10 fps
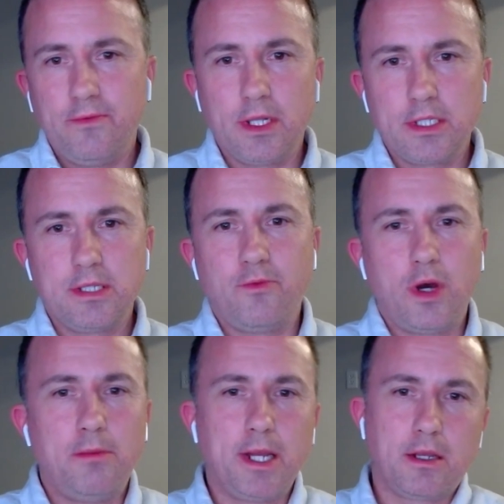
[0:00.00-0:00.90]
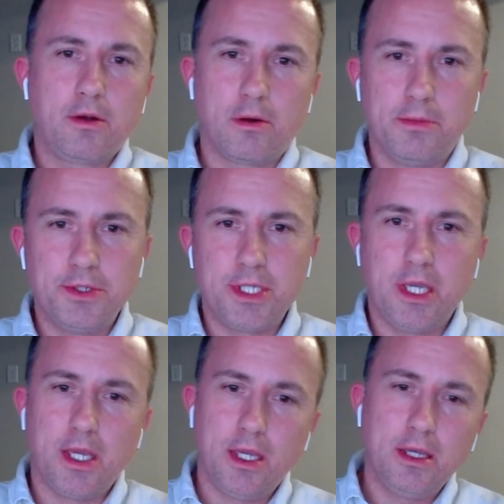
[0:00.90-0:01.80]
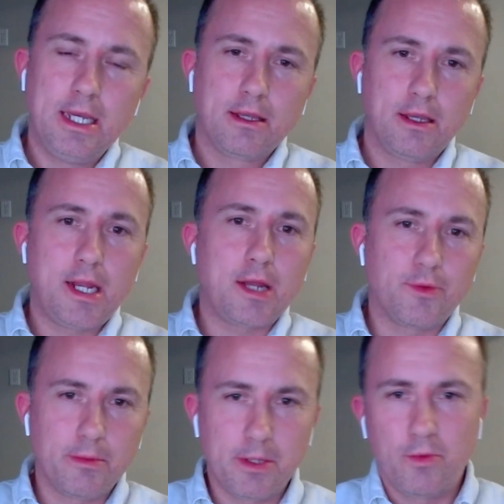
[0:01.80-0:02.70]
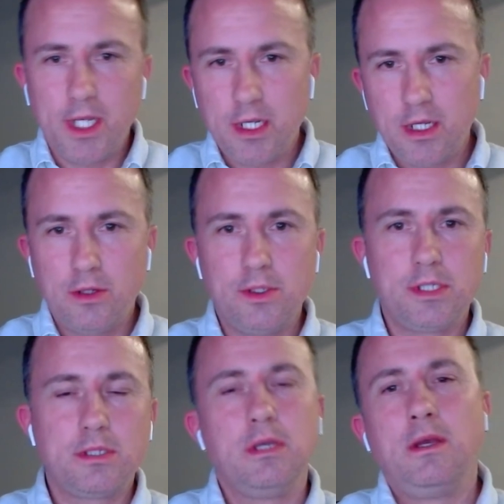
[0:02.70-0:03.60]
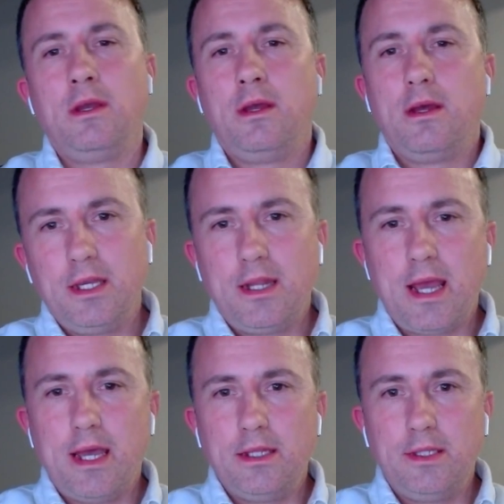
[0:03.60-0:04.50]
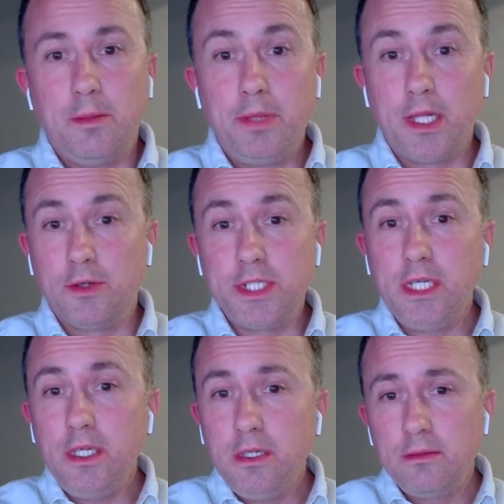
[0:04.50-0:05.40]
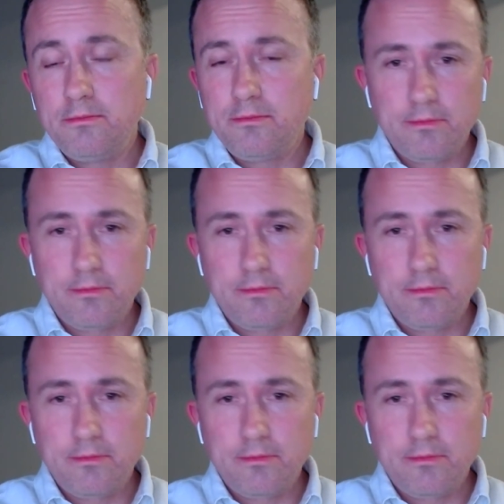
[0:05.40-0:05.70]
the Villa Savoye by Corbusier. It had ribbon windows, it had the pilotis,